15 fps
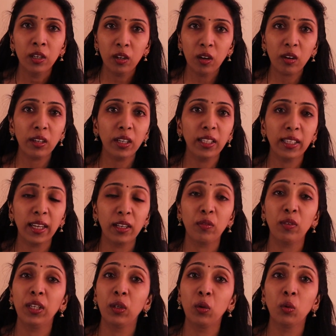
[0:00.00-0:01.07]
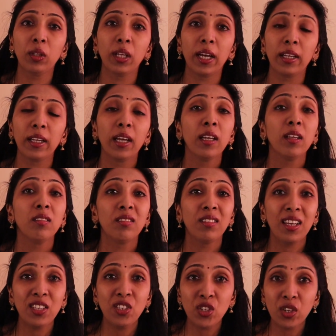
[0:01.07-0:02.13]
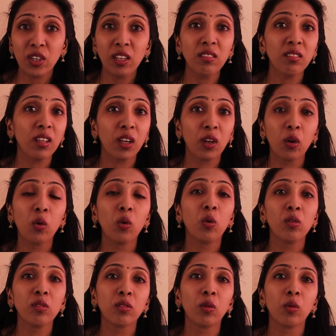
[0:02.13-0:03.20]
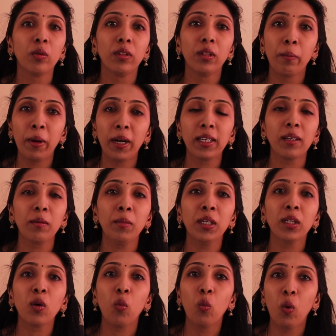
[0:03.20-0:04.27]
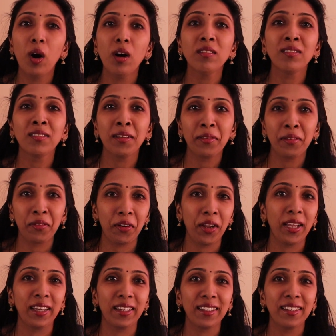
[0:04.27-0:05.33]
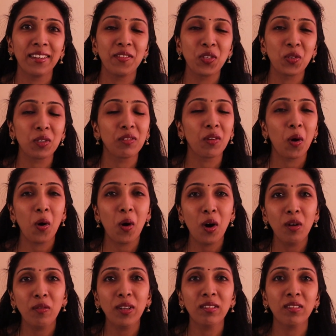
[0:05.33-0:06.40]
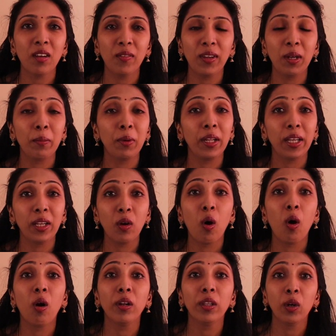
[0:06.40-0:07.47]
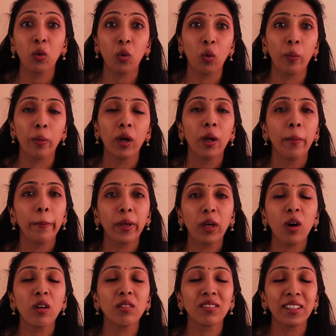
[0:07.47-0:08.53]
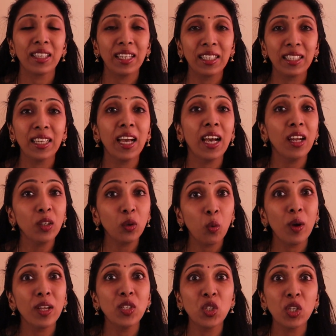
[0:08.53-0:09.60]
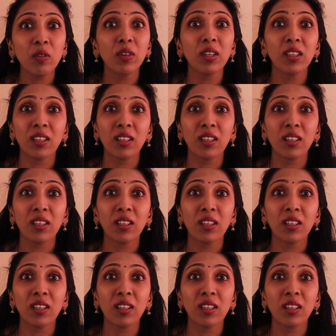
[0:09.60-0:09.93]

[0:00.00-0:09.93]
Not only that, we know that centuries ago also, the buttermilk was the drink which was always available in all the home, because it can quench our